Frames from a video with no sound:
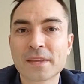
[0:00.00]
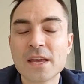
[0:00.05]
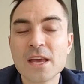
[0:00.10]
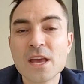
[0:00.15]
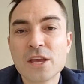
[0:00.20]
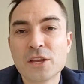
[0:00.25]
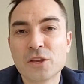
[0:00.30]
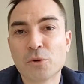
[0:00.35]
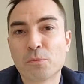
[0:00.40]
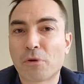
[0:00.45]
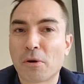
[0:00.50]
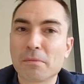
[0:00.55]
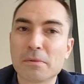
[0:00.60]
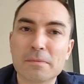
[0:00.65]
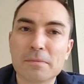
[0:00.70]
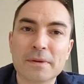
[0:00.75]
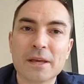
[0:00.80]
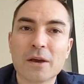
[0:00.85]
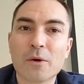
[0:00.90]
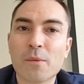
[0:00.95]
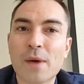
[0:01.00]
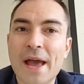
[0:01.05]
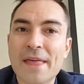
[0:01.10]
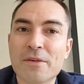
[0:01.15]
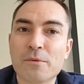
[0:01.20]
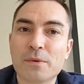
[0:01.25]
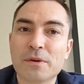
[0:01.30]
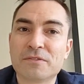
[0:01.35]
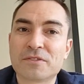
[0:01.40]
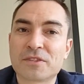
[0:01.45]
You're probably aware
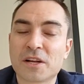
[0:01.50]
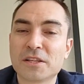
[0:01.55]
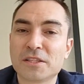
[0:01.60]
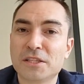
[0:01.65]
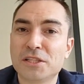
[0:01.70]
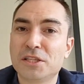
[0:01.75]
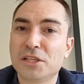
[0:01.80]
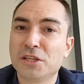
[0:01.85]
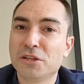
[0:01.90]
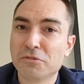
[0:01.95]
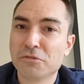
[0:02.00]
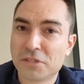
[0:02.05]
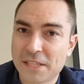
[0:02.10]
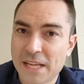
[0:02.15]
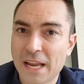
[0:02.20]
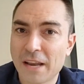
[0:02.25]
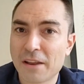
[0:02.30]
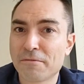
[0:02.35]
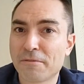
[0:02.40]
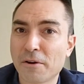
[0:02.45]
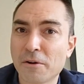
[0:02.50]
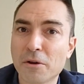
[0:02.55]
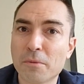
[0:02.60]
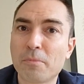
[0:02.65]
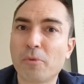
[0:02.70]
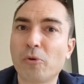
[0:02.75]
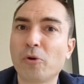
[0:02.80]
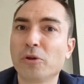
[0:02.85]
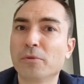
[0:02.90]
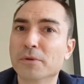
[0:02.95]
that we've started to use telephone
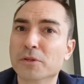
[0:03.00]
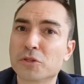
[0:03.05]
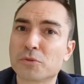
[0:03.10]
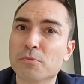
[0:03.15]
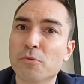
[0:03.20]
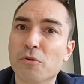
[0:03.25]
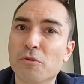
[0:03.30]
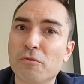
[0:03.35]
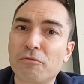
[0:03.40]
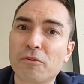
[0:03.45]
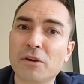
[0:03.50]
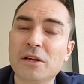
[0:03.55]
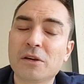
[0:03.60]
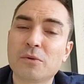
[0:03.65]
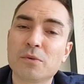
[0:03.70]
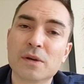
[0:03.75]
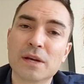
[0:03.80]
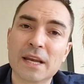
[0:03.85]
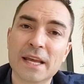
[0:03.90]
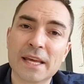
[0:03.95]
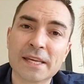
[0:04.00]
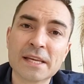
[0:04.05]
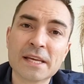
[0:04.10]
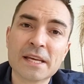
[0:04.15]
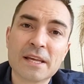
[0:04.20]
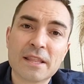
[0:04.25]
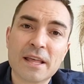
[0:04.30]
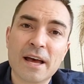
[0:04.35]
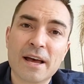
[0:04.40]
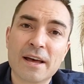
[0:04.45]
appointments more frequently
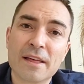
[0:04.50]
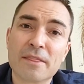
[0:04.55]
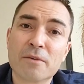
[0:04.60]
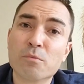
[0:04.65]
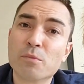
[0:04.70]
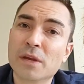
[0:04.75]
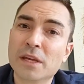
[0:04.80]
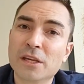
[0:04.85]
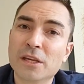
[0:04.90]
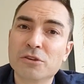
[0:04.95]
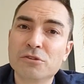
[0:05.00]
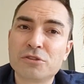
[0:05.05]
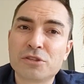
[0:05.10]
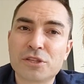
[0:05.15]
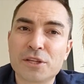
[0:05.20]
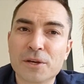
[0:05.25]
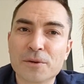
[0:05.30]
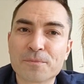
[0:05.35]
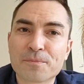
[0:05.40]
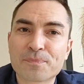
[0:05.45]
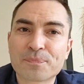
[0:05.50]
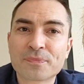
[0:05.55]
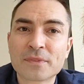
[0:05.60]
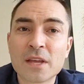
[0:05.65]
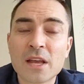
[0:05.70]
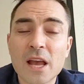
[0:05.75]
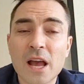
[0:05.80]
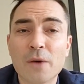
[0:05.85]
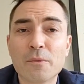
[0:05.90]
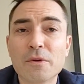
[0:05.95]
than we used to.
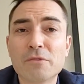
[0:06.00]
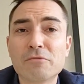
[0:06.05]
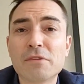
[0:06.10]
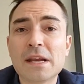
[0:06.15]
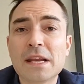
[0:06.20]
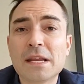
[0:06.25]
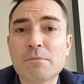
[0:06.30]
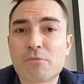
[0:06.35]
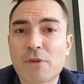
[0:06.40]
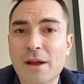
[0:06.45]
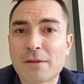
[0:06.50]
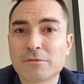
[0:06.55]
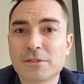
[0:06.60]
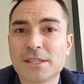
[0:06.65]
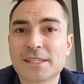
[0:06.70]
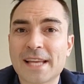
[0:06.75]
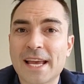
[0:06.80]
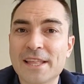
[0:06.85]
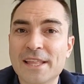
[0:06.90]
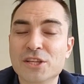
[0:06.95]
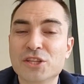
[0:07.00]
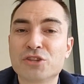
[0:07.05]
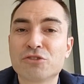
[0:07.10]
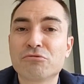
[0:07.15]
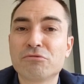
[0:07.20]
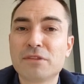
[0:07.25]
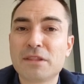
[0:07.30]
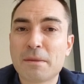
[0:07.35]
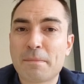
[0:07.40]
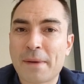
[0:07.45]
And we're really proud to say that
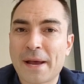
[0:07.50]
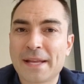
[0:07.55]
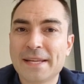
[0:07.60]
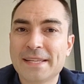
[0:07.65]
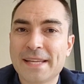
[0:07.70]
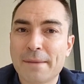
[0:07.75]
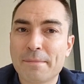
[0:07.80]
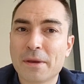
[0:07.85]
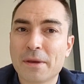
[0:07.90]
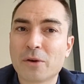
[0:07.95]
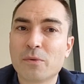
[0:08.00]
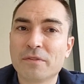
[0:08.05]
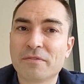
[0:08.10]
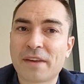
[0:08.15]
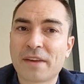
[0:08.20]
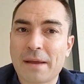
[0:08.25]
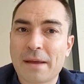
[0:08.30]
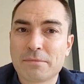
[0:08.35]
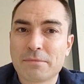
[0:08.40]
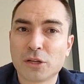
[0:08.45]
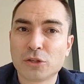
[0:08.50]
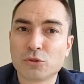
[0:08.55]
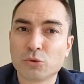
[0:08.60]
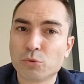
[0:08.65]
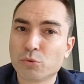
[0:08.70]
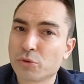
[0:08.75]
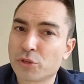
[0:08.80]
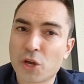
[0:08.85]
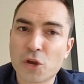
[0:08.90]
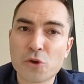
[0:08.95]
during the pandemic, we've kept our
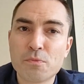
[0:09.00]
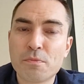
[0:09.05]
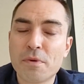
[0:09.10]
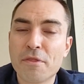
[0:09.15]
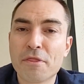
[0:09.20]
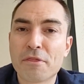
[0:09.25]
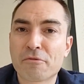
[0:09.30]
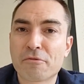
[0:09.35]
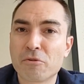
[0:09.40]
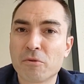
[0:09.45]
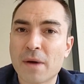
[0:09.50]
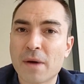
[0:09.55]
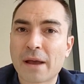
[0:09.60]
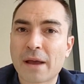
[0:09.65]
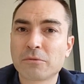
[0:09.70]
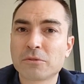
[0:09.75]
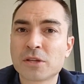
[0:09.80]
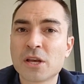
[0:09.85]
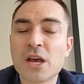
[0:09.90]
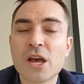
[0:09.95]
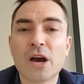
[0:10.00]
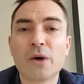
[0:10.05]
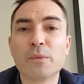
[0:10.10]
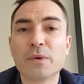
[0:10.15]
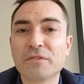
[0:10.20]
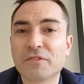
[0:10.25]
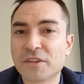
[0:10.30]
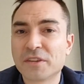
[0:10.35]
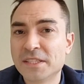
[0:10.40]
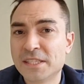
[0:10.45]
doors open throughout and
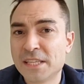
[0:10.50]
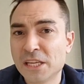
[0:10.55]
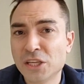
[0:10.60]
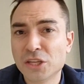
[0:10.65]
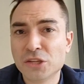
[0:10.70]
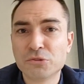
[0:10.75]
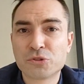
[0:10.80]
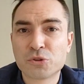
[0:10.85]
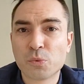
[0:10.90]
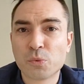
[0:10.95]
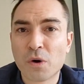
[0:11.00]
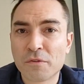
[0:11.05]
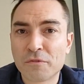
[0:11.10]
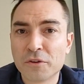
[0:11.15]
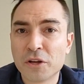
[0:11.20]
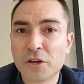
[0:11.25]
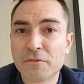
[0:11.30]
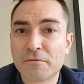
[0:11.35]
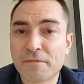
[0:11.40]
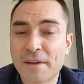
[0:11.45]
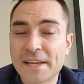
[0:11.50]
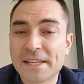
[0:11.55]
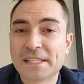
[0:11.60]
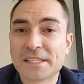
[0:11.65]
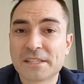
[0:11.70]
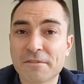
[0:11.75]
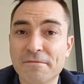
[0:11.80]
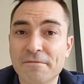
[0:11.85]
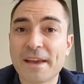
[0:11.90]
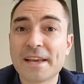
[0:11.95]
we've continued to offer
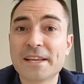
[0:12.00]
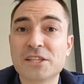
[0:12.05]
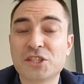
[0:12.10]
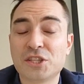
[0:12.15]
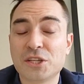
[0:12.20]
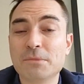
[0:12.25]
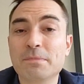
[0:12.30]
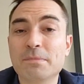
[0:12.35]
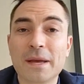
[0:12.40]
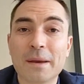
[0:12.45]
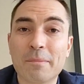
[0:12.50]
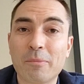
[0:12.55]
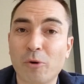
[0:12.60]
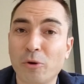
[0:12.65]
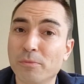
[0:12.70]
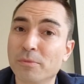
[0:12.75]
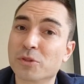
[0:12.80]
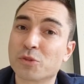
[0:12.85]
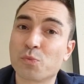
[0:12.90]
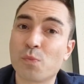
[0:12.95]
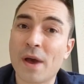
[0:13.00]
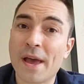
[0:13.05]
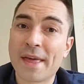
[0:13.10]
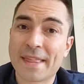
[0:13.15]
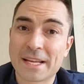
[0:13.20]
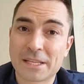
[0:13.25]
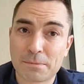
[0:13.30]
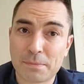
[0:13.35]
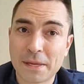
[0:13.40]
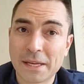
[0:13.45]
face-to-face GP appointments where
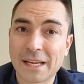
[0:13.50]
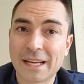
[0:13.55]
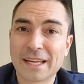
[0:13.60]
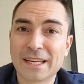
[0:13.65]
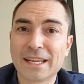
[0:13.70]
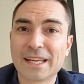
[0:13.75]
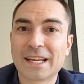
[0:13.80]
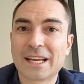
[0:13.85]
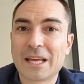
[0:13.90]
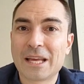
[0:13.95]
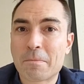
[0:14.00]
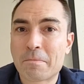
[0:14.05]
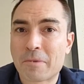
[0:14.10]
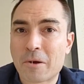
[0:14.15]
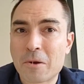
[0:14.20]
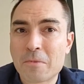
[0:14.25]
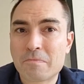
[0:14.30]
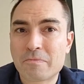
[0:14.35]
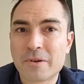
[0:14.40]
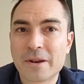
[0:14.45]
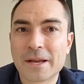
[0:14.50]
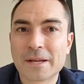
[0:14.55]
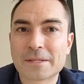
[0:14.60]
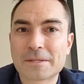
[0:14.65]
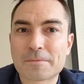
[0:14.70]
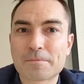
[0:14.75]
that's been clinically appropriate.